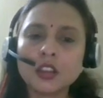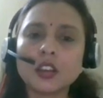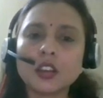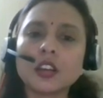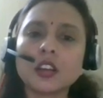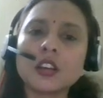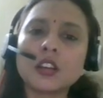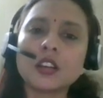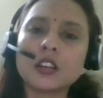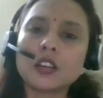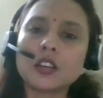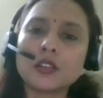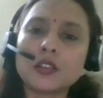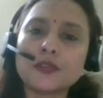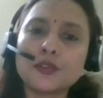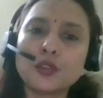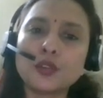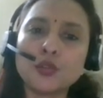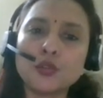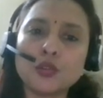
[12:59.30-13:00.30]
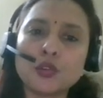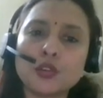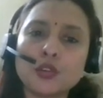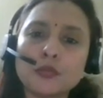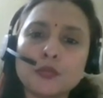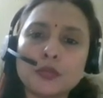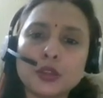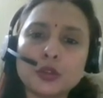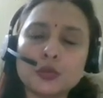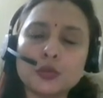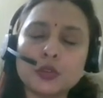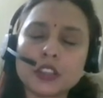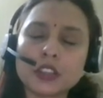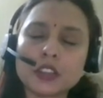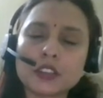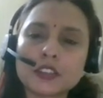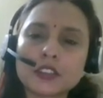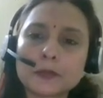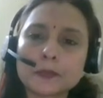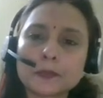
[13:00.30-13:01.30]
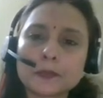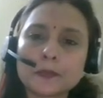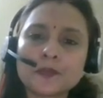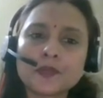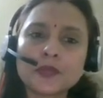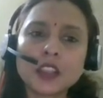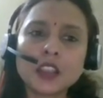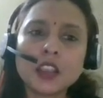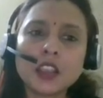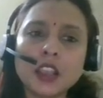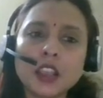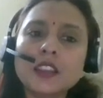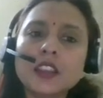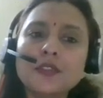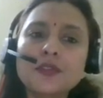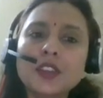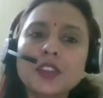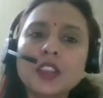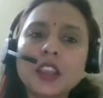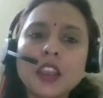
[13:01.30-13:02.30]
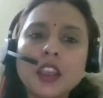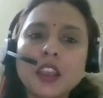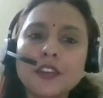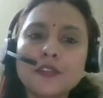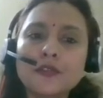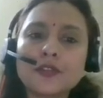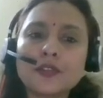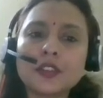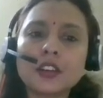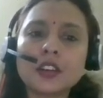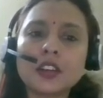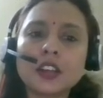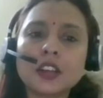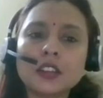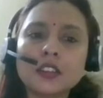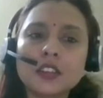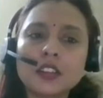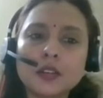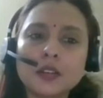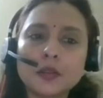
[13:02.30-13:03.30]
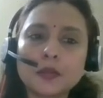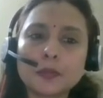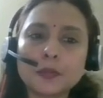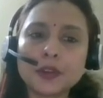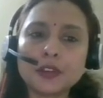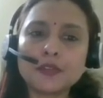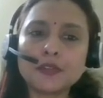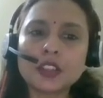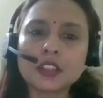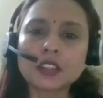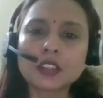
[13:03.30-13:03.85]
uh, flow on blue links. And then we have uh, another prefix